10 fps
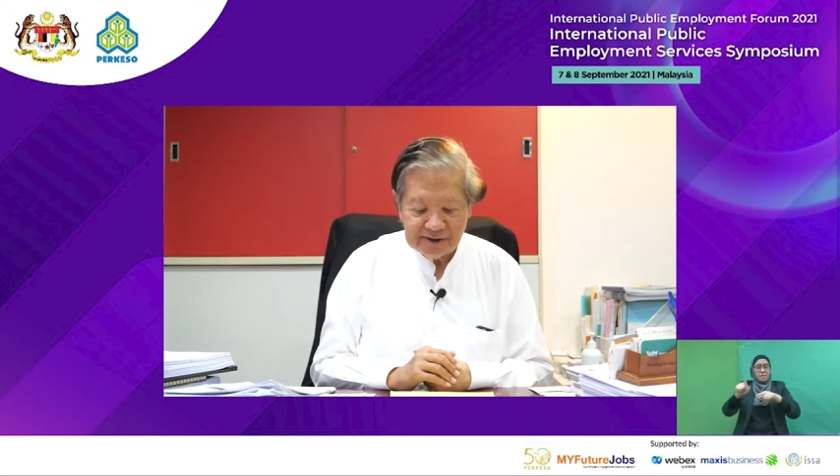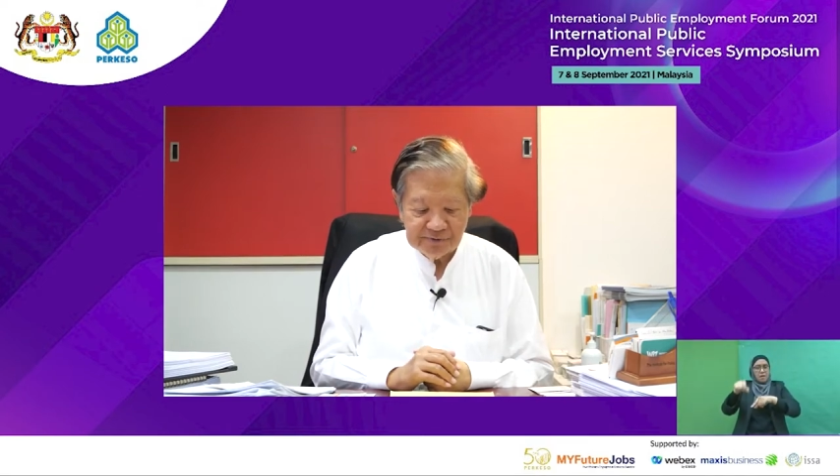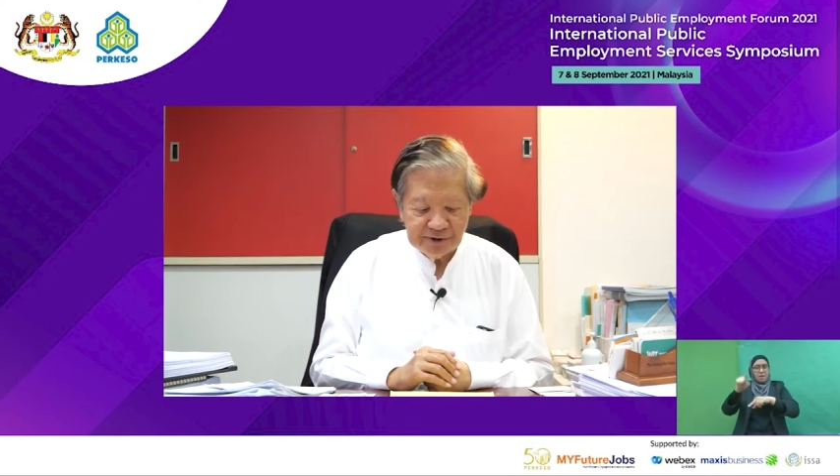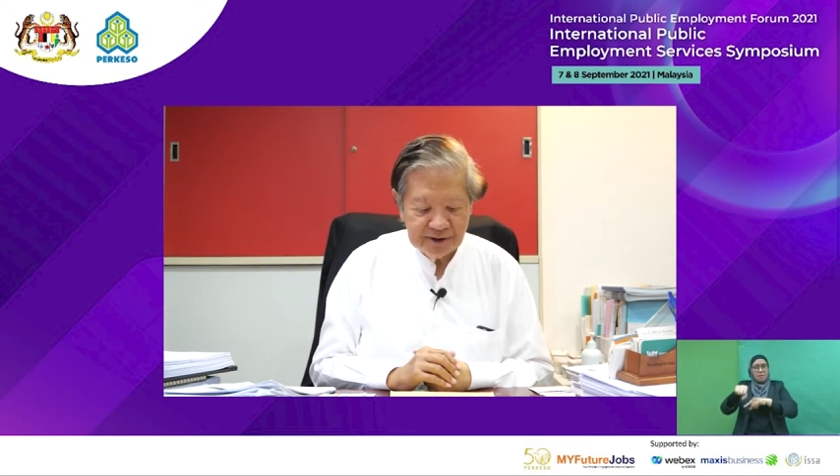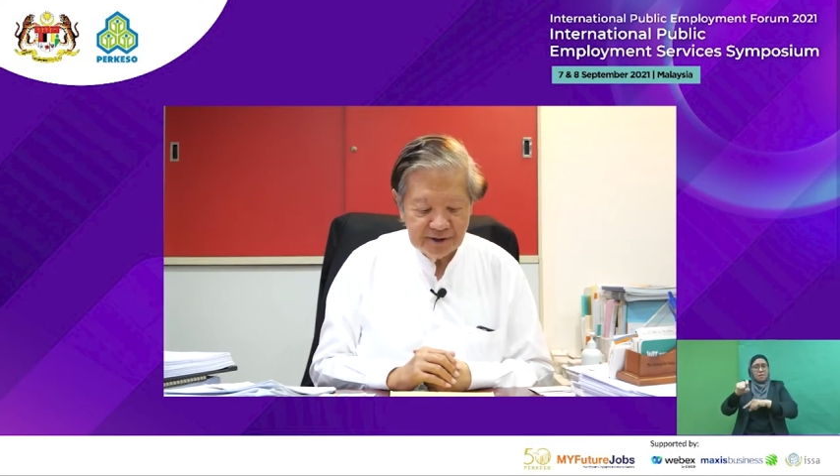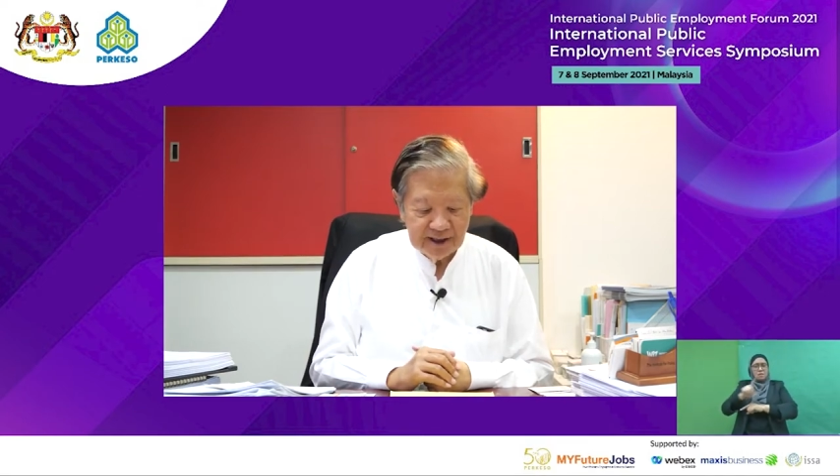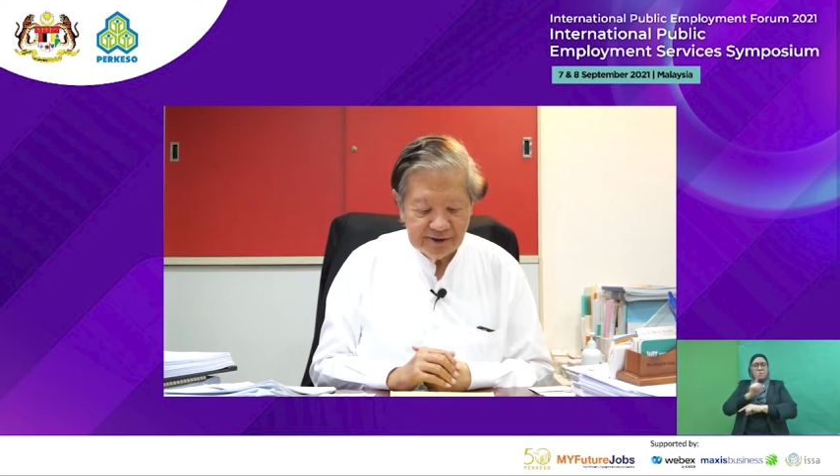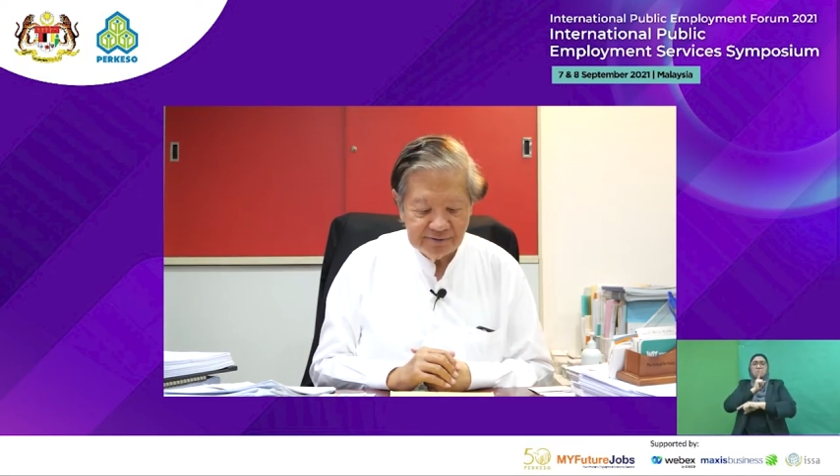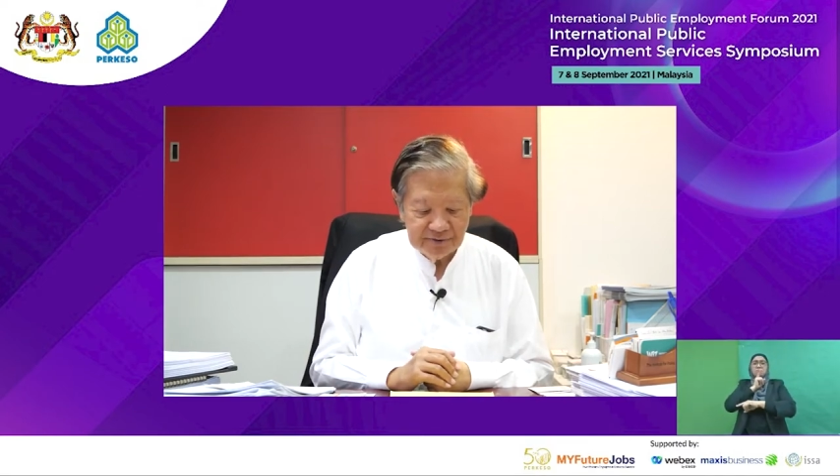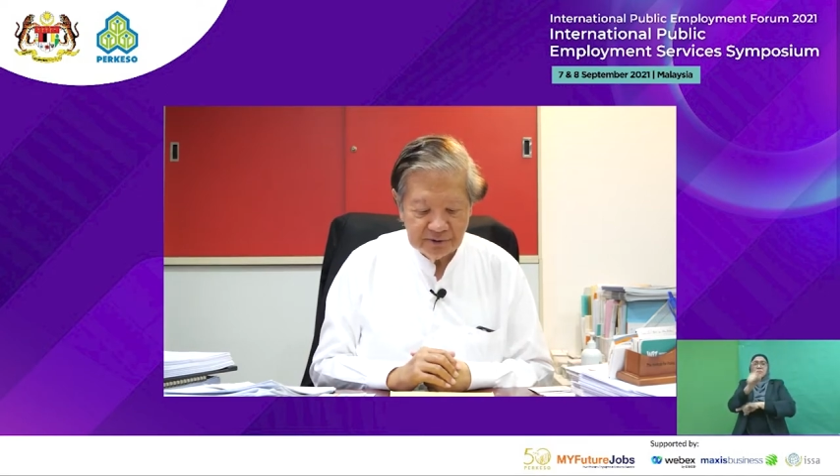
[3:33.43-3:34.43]
sufficient
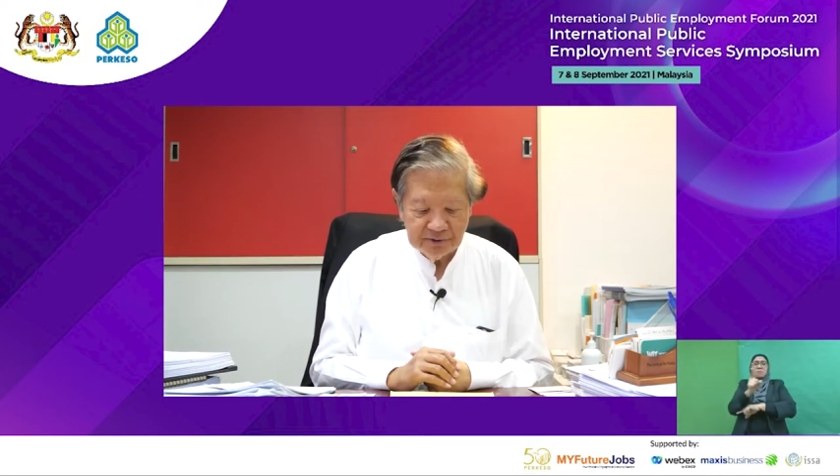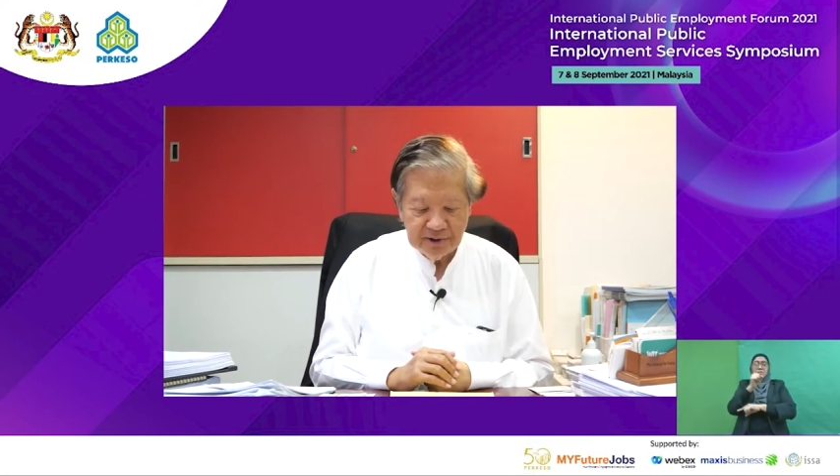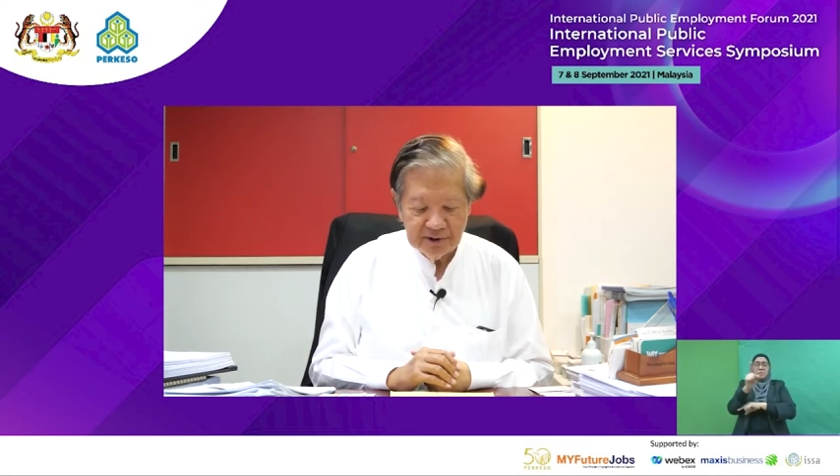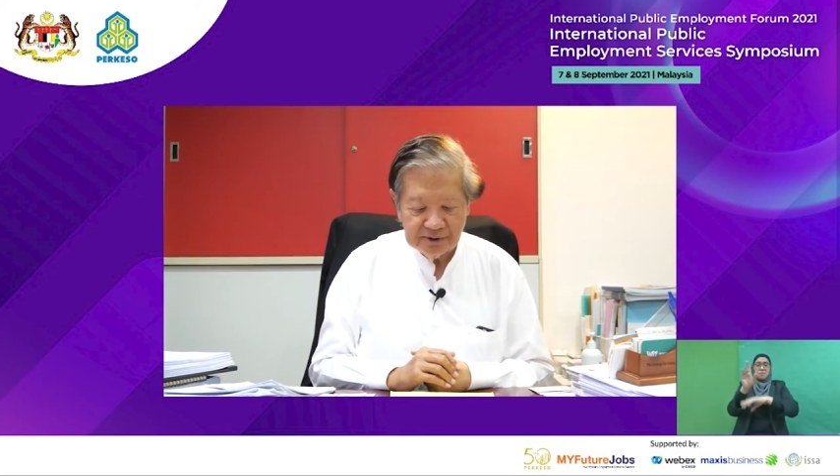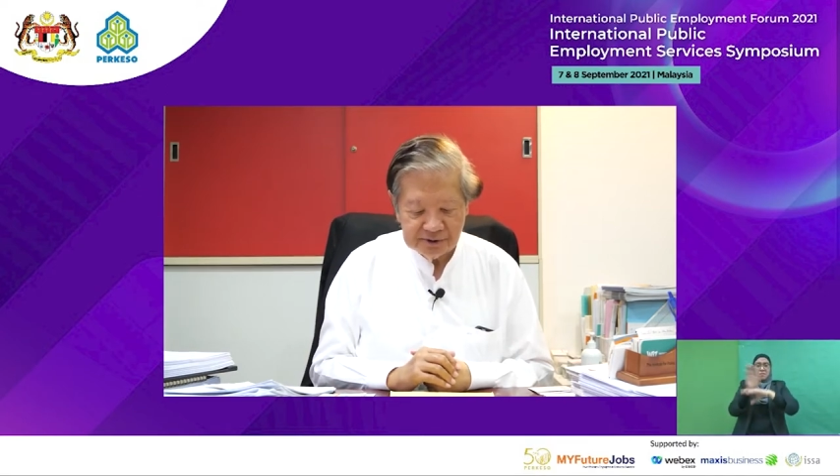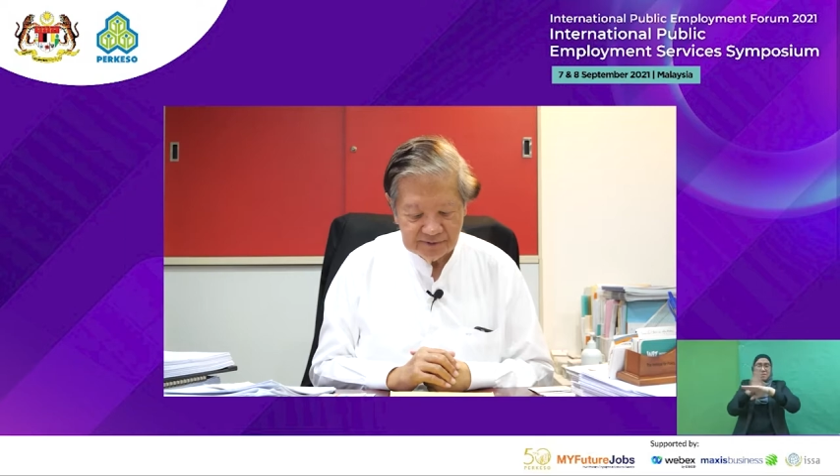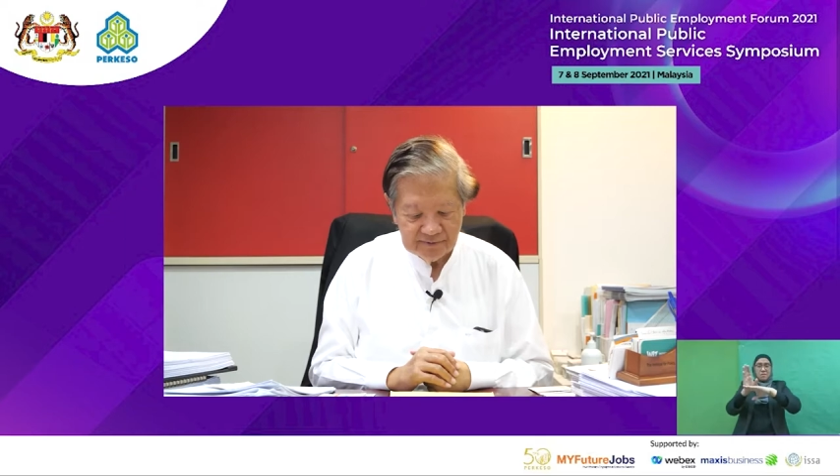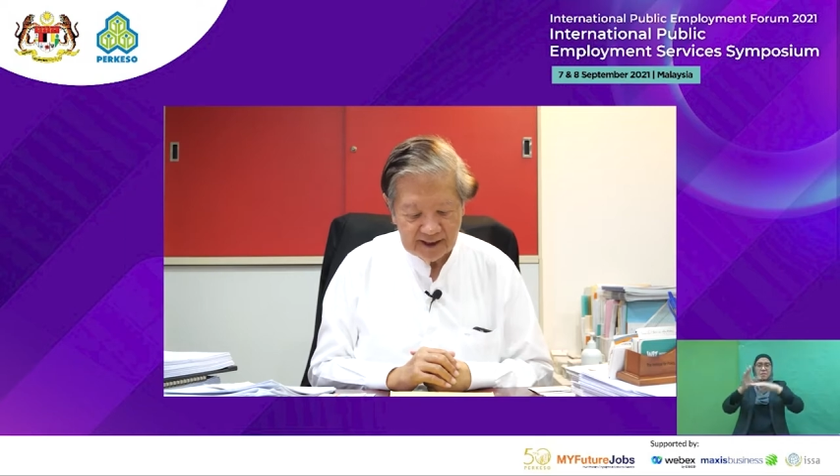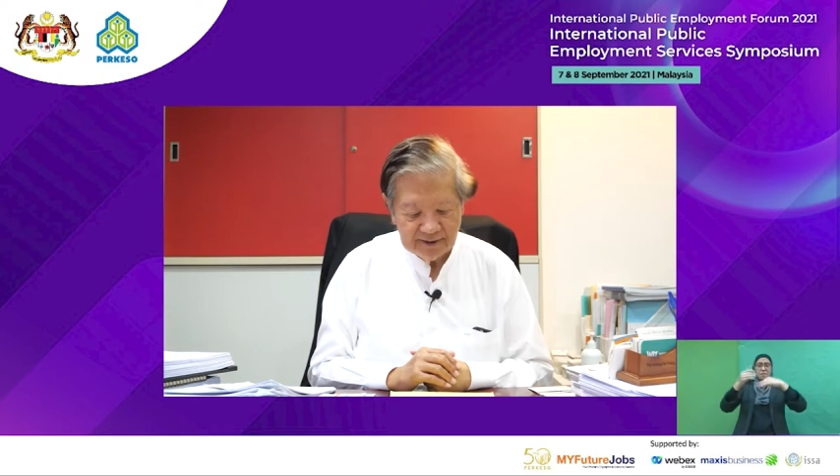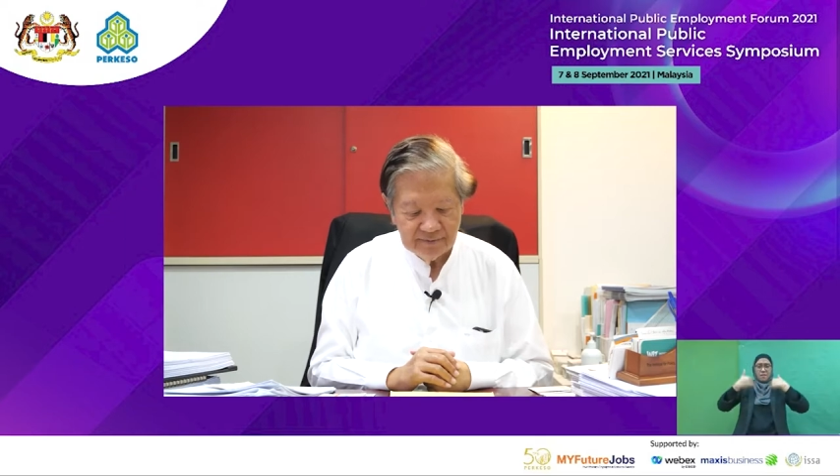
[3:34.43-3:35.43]
cash flow to
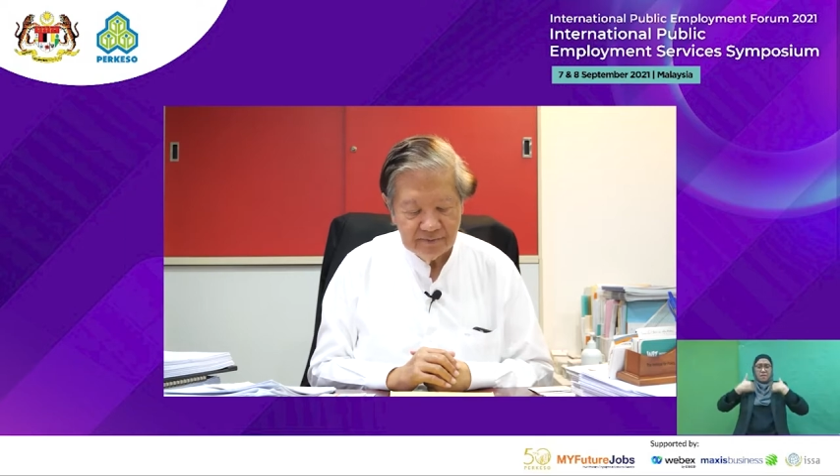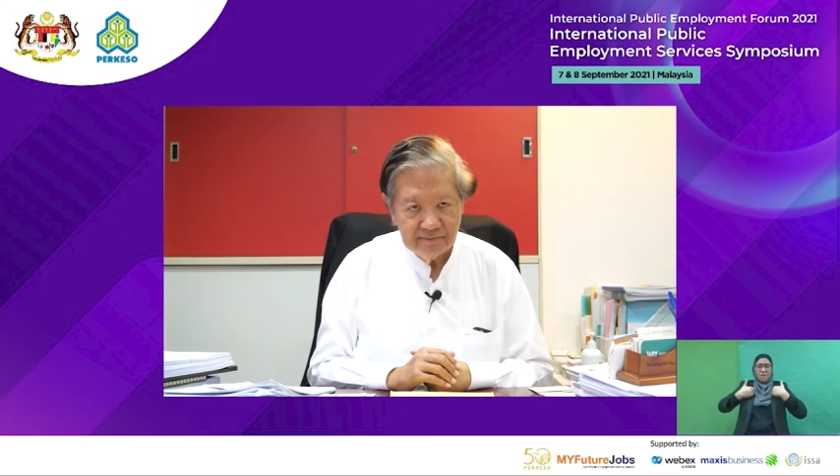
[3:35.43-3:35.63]
survive.